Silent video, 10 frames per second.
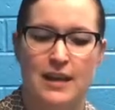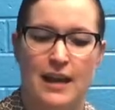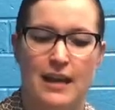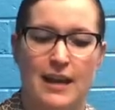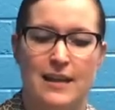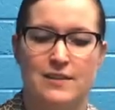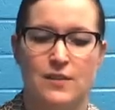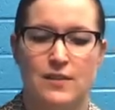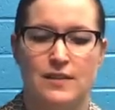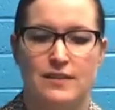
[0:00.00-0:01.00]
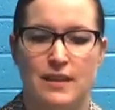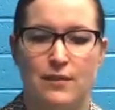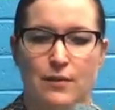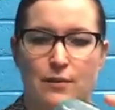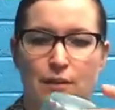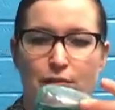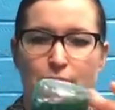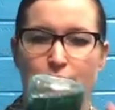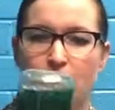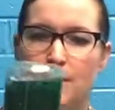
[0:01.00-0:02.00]
And as you can see, when we
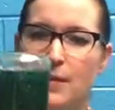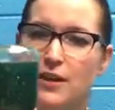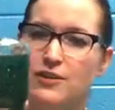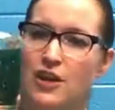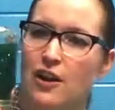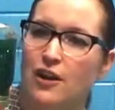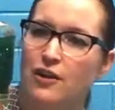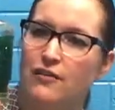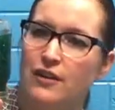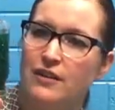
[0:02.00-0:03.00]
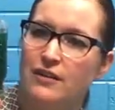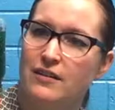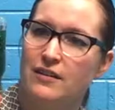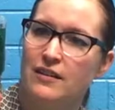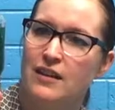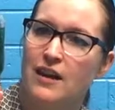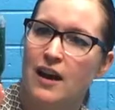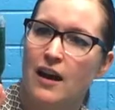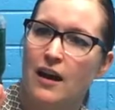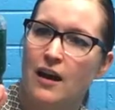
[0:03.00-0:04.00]
flip our jar over,
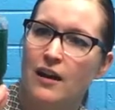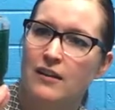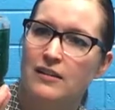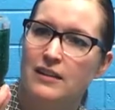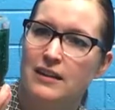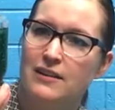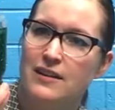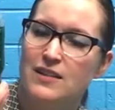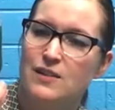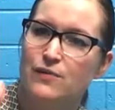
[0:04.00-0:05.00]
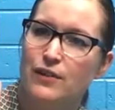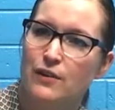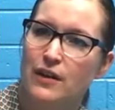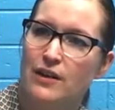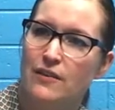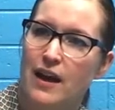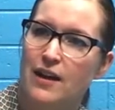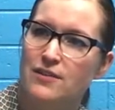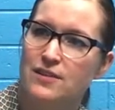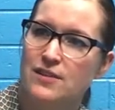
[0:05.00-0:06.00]
our glitter is floating
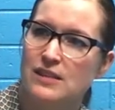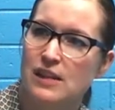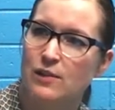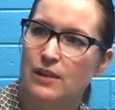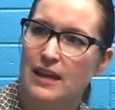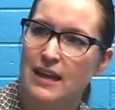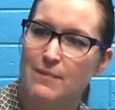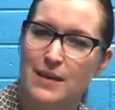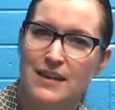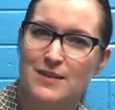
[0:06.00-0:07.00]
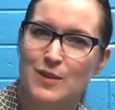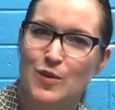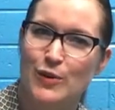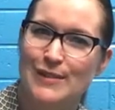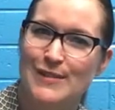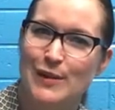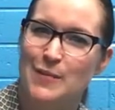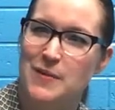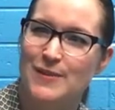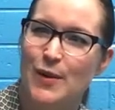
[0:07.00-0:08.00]
around slowly because the corn
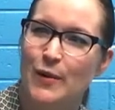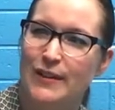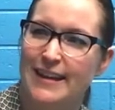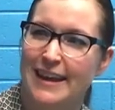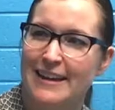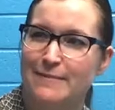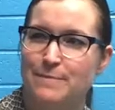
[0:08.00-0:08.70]
syrup is holding it.